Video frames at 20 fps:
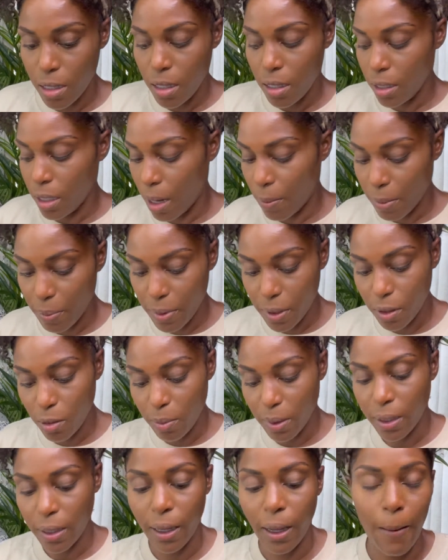Then I'm going to put a little
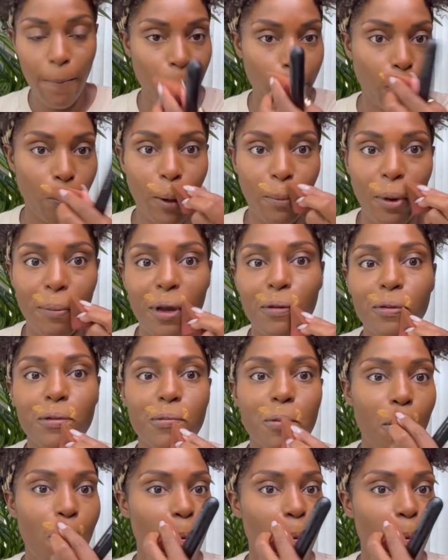bit of that. I put it around my mouth too.